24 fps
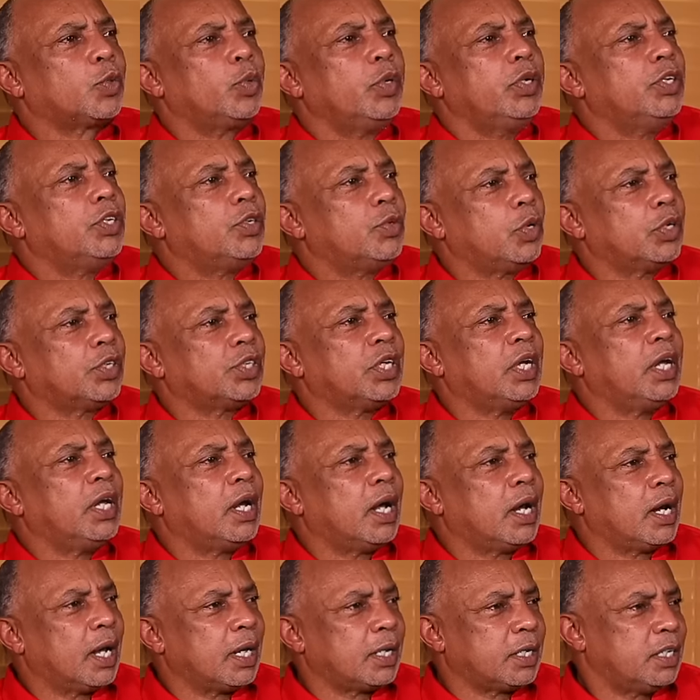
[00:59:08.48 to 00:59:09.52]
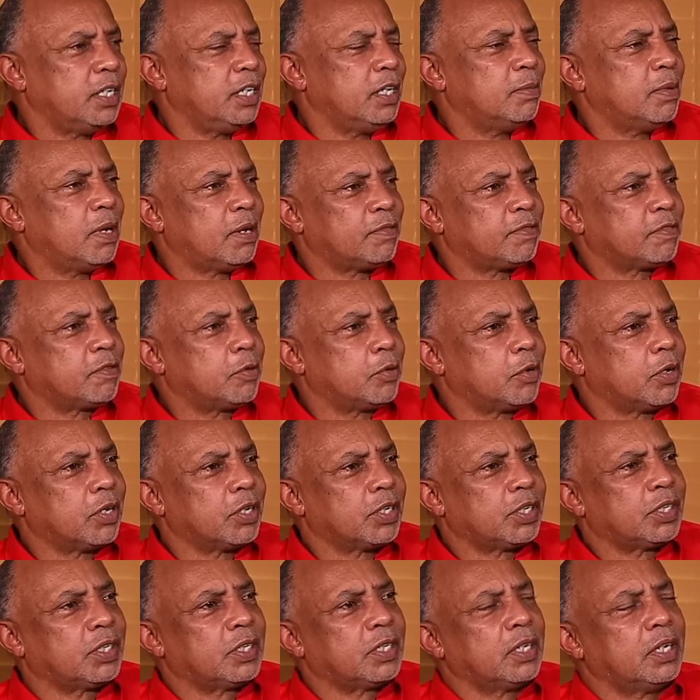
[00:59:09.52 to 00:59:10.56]
Squingey was the head of that team, of
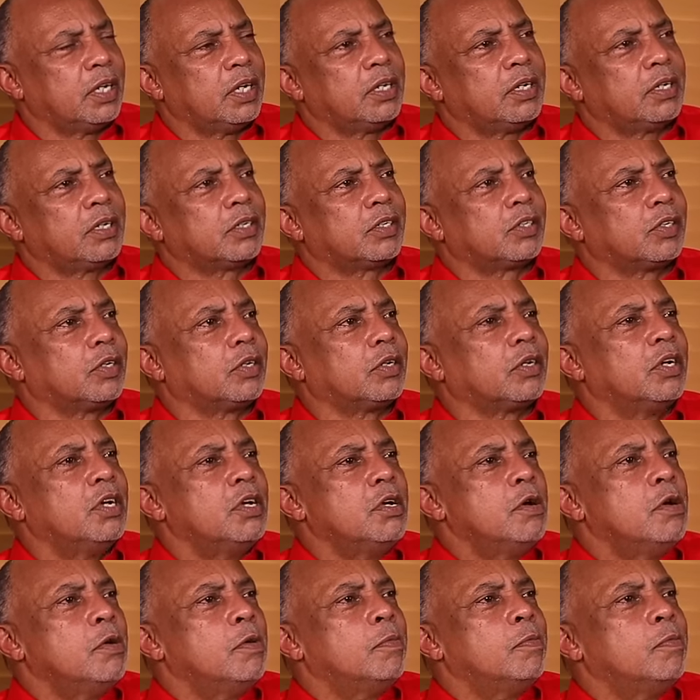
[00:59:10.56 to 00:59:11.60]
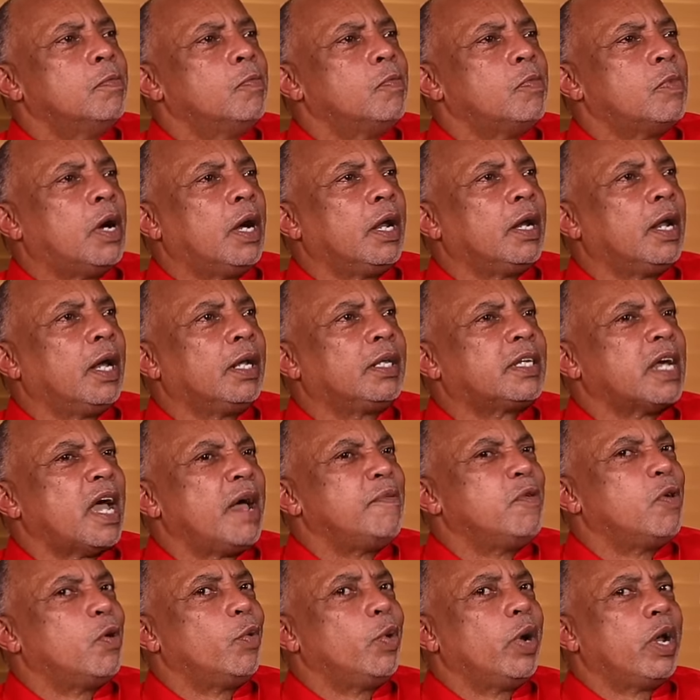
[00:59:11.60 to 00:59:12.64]
course, you know. So at that
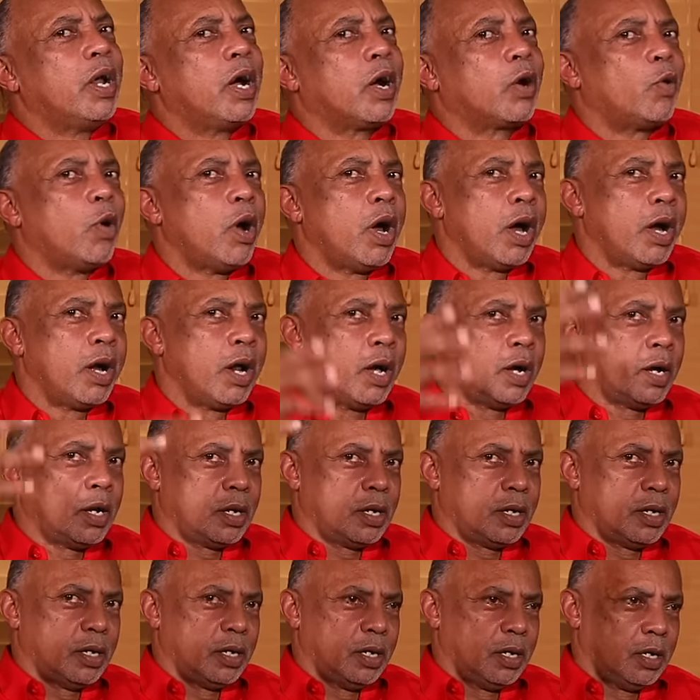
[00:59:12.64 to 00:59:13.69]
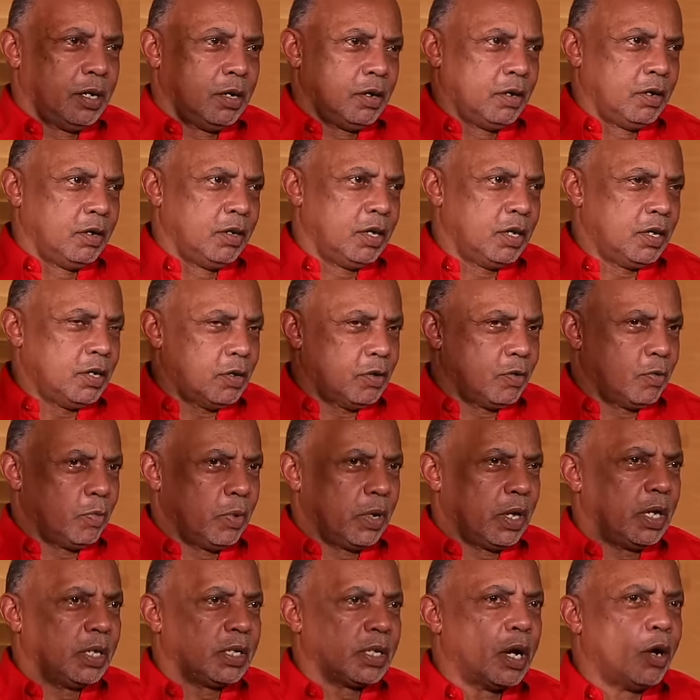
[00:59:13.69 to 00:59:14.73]
time now we had acquired a, you know, we
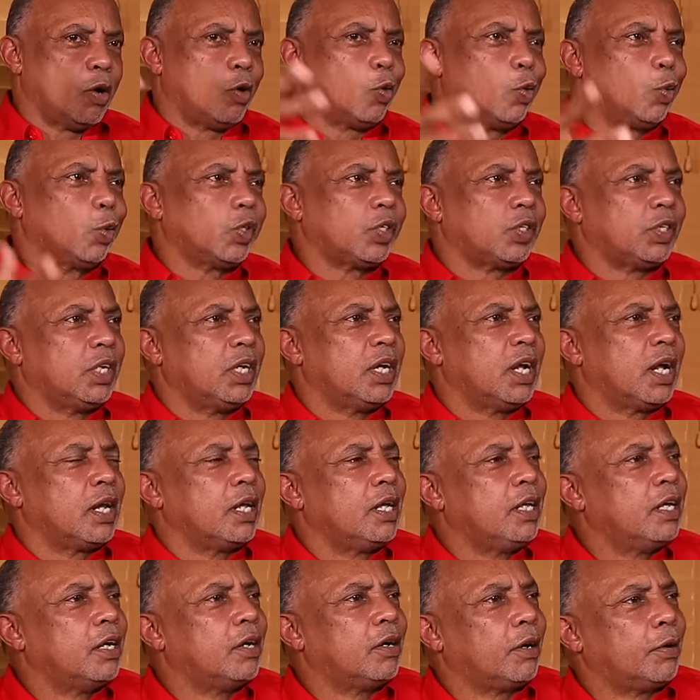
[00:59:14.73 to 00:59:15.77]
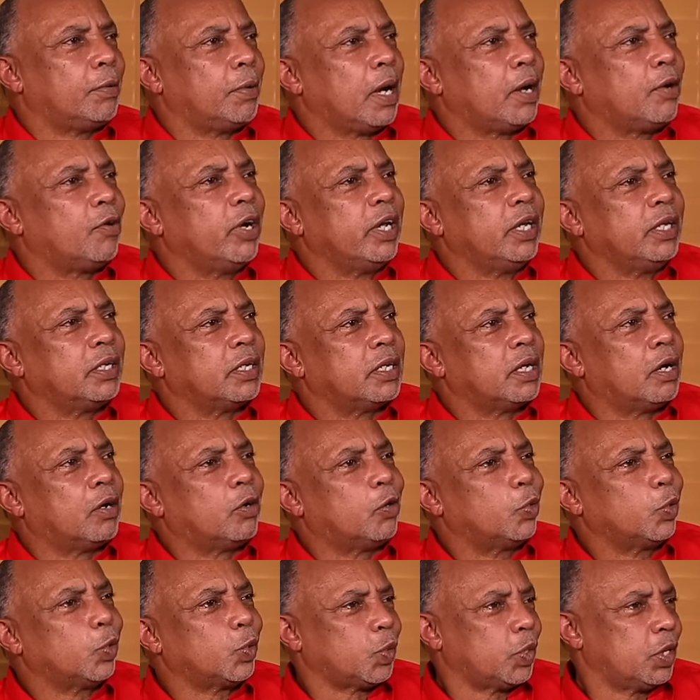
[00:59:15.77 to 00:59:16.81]
get a house in the year I rented a
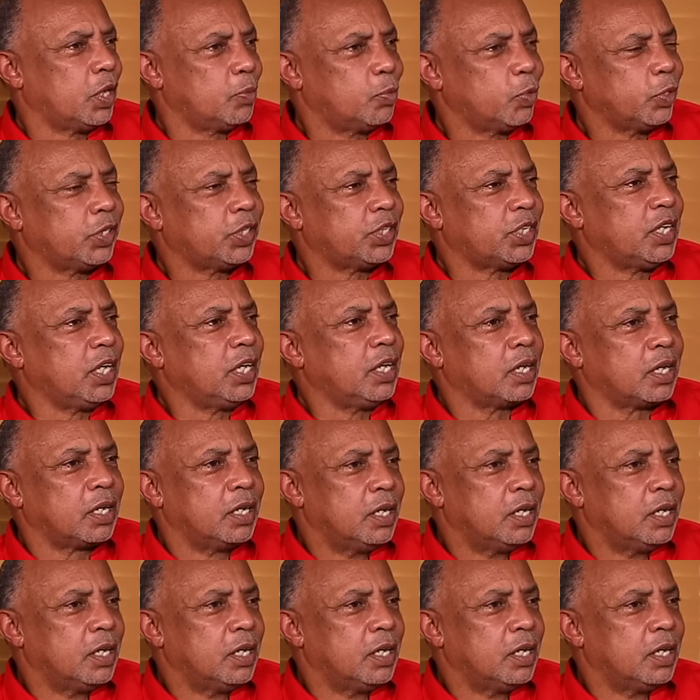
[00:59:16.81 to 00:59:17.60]
house where they would stay.